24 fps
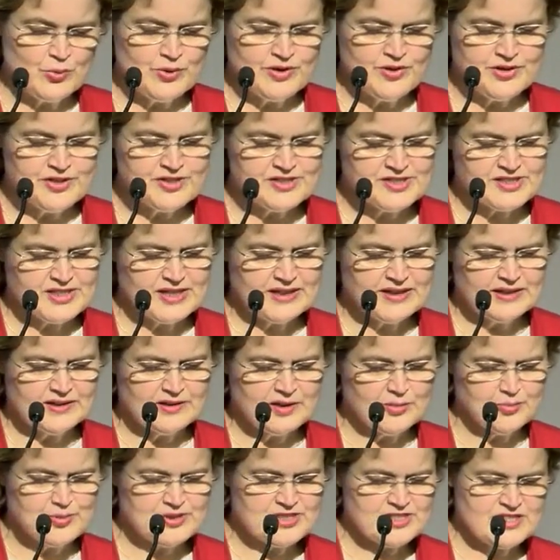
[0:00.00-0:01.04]
with us, and in
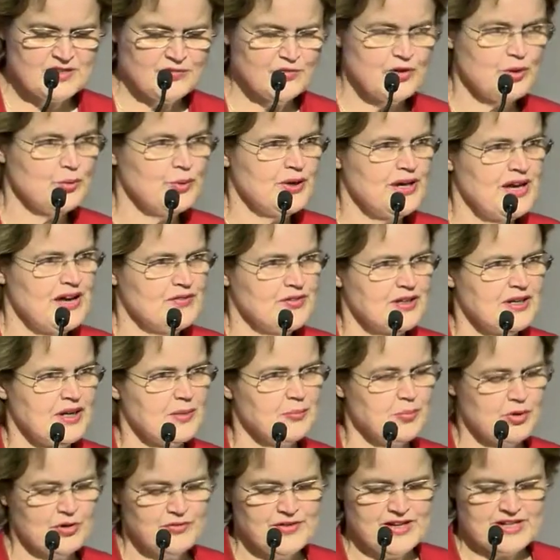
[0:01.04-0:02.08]
the Pacific we have a
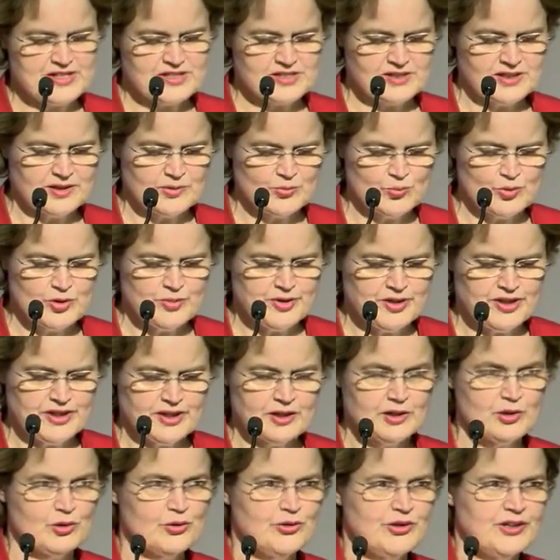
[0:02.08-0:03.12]
number of excellent women,
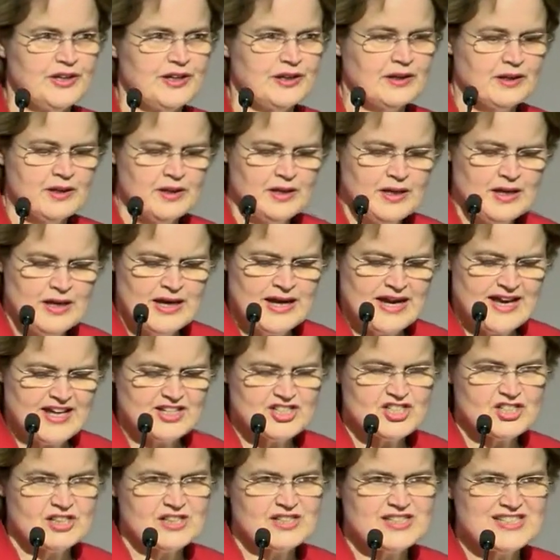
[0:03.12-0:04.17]
including
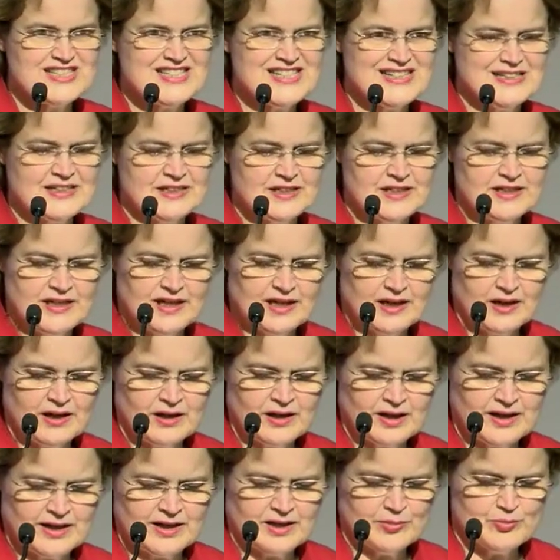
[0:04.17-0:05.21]
Angela Tierney, our
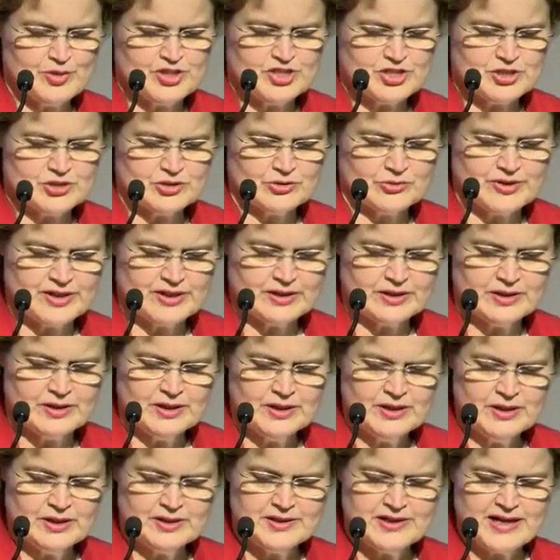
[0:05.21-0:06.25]
High Commissioner in
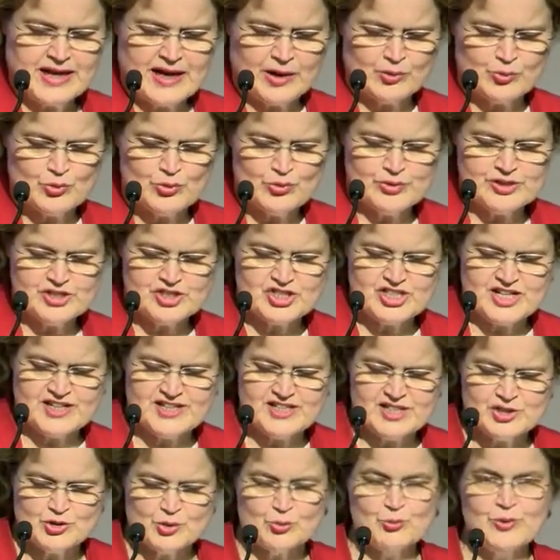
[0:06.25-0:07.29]
Nauru, and
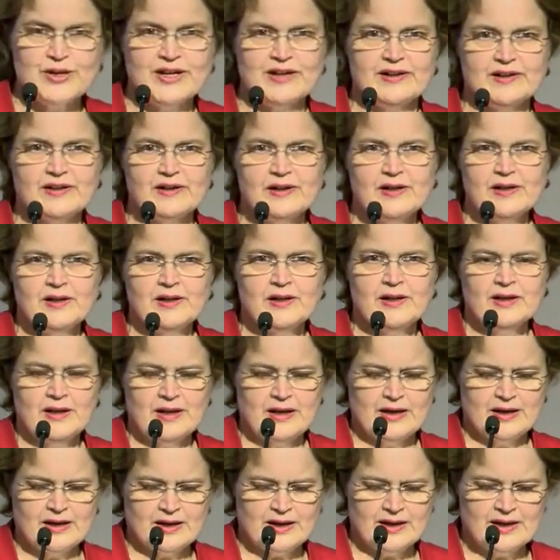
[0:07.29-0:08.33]
Jenny Dorin
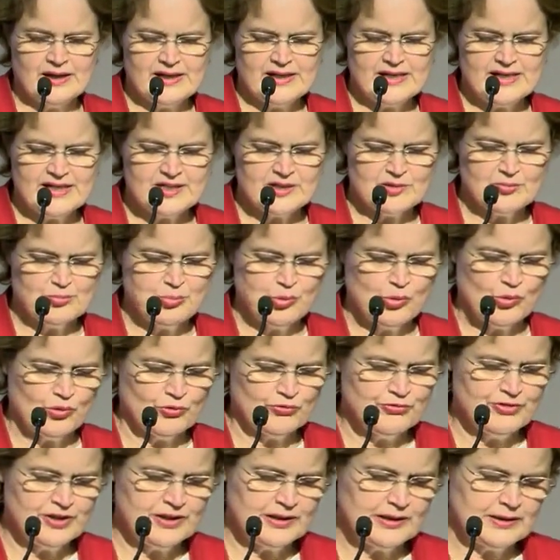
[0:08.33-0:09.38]
in Port
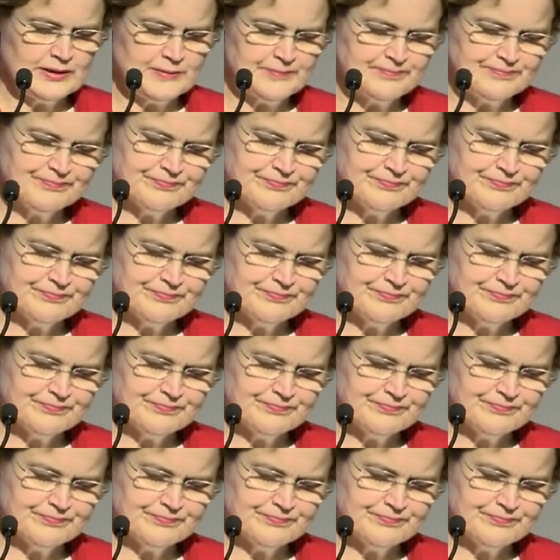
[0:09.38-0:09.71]
Vila.